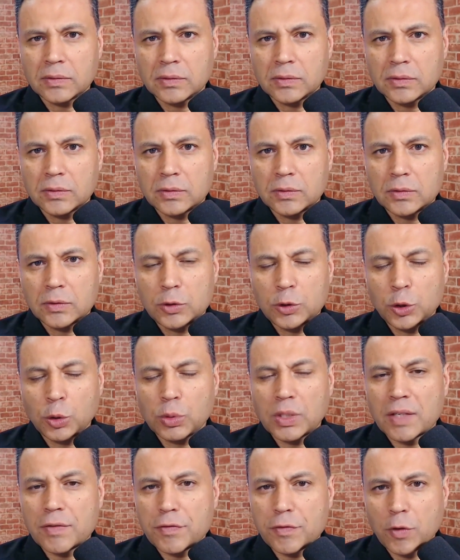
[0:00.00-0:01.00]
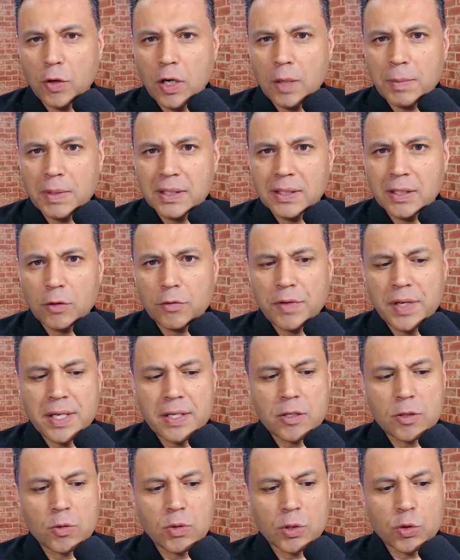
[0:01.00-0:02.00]
in another way.
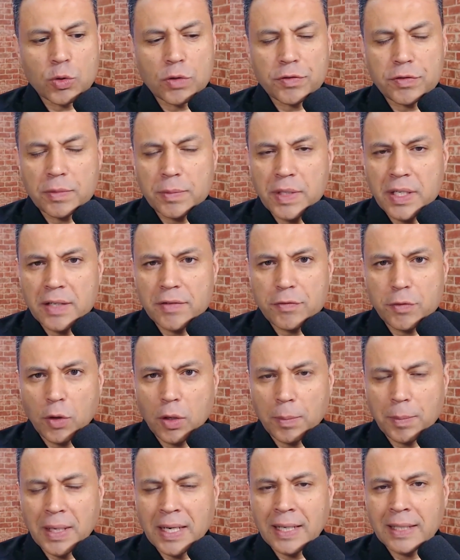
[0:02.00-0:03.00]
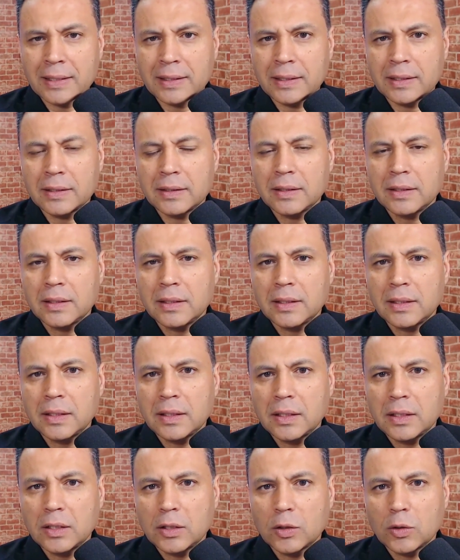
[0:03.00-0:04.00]
Maybe with your
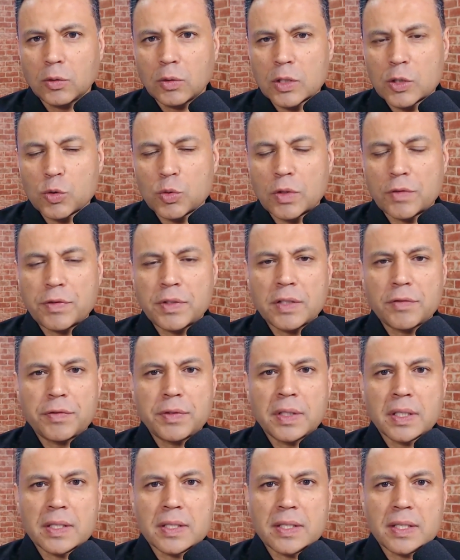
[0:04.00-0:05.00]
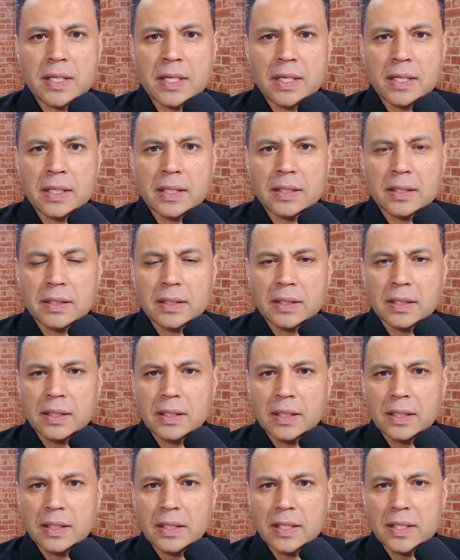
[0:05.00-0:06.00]
family already formed,
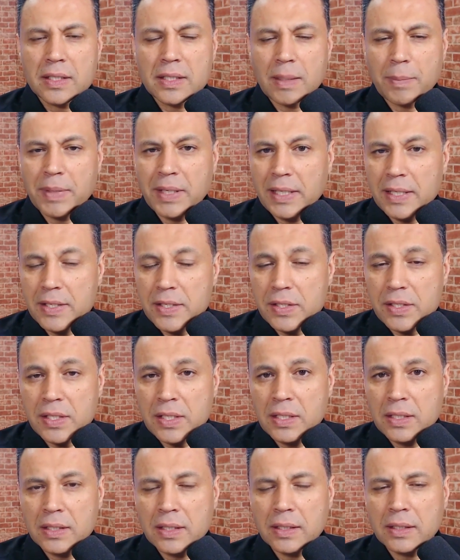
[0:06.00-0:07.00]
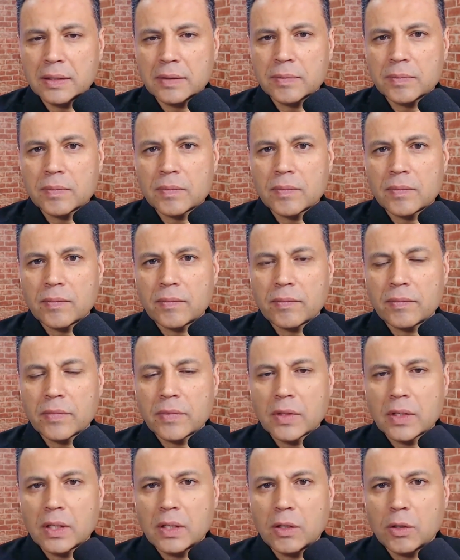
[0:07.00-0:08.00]
your financial life
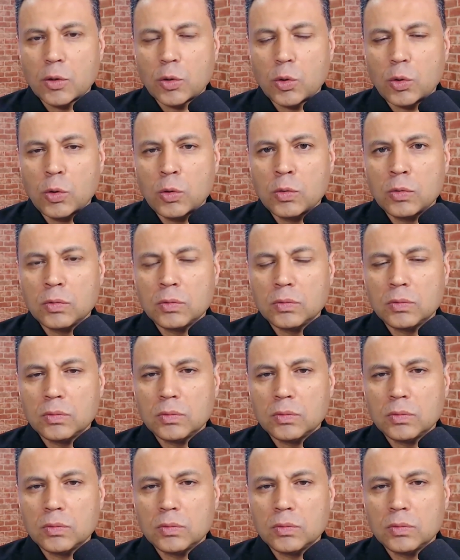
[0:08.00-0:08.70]
established,